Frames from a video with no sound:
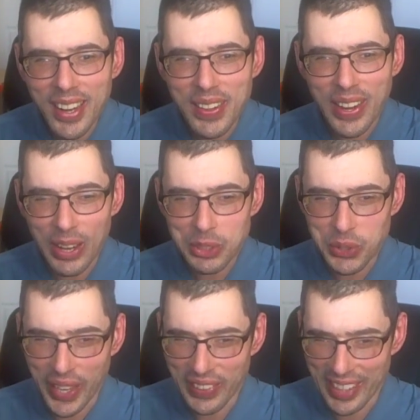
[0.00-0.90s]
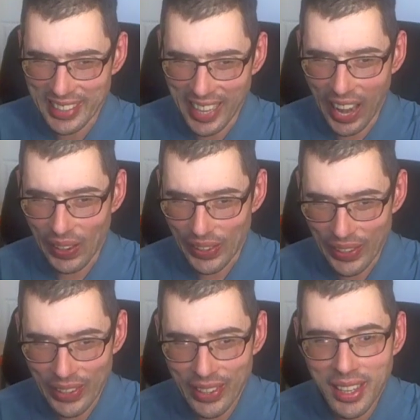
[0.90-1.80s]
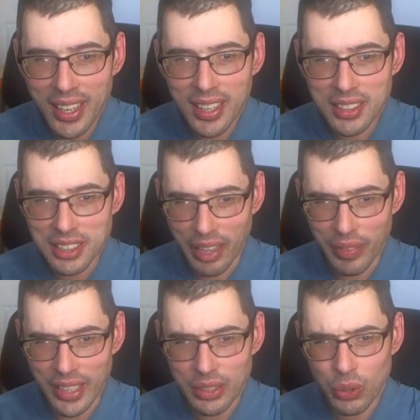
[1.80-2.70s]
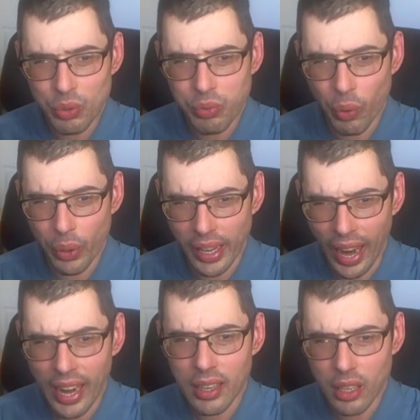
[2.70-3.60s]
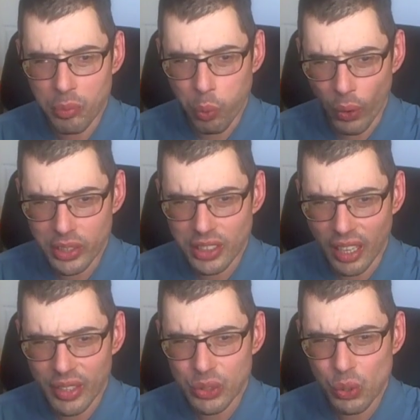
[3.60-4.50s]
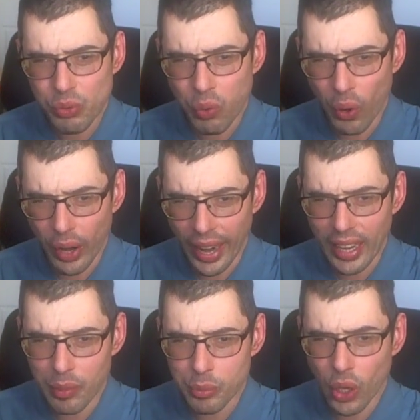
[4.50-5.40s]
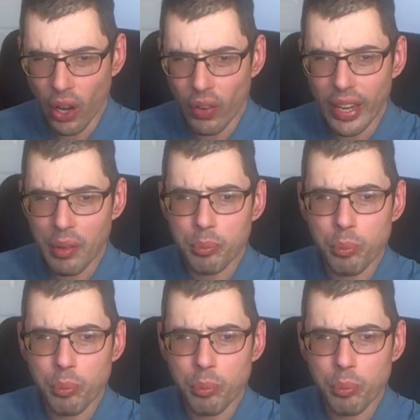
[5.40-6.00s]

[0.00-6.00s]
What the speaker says: The Australian dollar, 72.48, or 0.7248, I'm sorry,